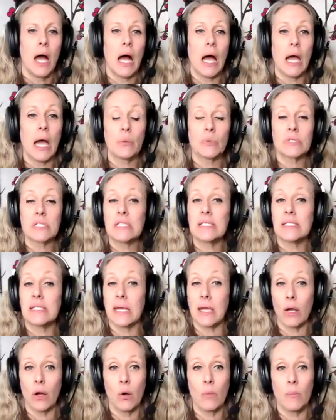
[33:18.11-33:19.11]
I was a
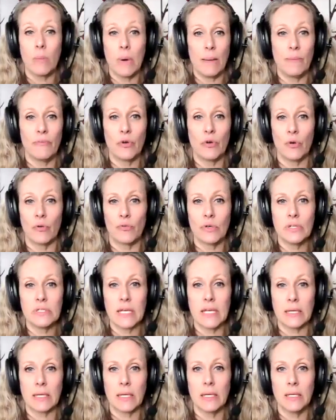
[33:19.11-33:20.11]
stay at home mom for over a
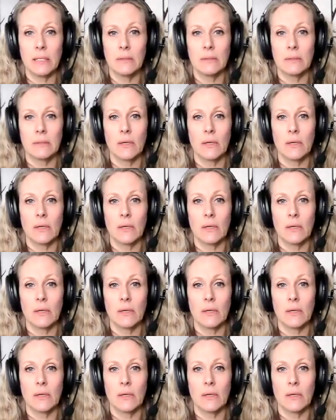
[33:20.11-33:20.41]
decade,